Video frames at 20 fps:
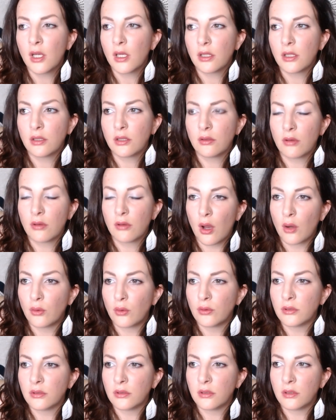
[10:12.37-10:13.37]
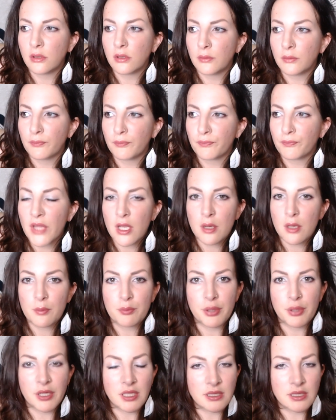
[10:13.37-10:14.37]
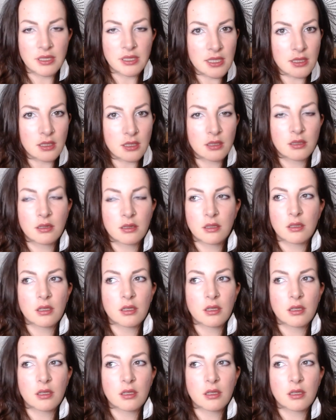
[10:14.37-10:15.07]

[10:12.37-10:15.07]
you know, predict